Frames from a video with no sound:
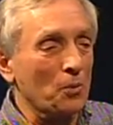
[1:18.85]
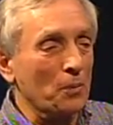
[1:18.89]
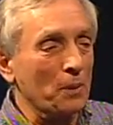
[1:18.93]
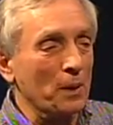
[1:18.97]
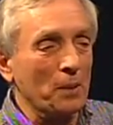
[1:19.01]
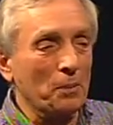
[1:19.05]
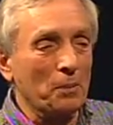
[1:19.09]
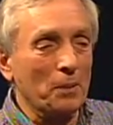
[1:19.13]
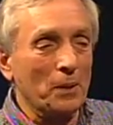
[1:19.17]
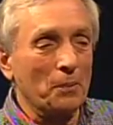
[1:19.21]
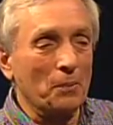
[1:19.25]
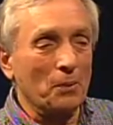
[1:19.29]

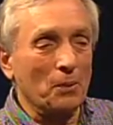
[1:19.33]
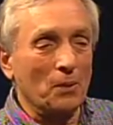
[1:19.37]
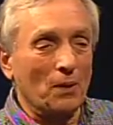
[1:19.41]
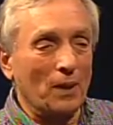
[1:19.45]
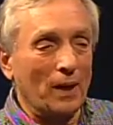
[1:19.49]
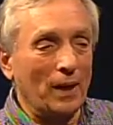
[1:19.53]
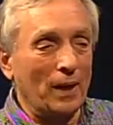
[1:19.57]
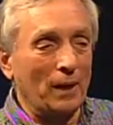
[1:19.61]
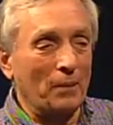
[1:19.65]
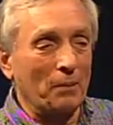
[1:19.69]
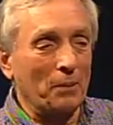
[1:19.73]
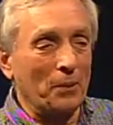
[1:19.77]
many people are
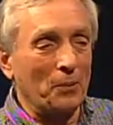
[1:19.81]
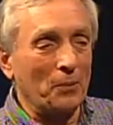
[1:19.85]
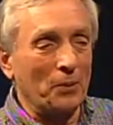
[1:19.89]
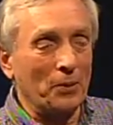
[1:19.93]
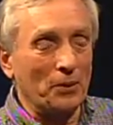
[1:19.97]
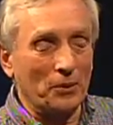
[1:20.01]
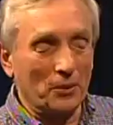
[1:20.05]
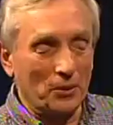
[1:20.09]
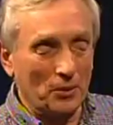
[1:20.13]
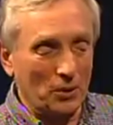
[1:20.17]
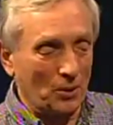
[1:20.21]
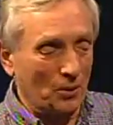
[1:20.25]
happy when
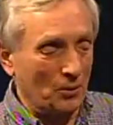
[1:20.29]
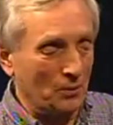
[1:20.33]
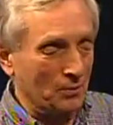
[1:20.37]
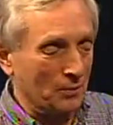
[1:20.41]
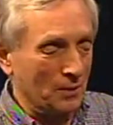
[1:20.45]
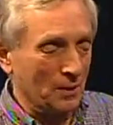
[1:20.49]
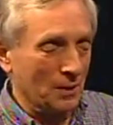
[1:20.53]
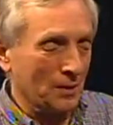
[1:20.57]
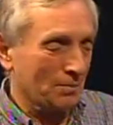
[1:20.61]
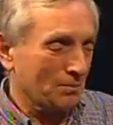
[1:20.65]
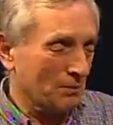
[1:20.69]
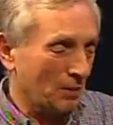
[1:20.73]
you go,
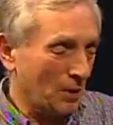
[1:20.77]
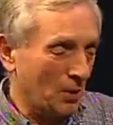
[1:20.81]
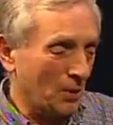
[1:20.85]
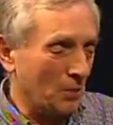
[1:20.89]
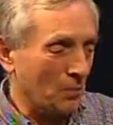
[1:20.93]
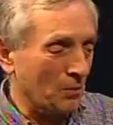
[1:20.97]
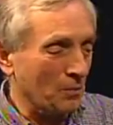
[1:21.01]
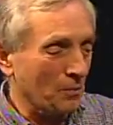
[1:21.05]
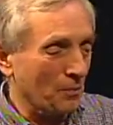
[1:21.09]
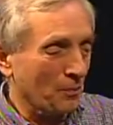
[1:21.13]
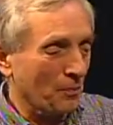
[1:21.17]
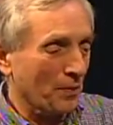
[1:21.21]
oh,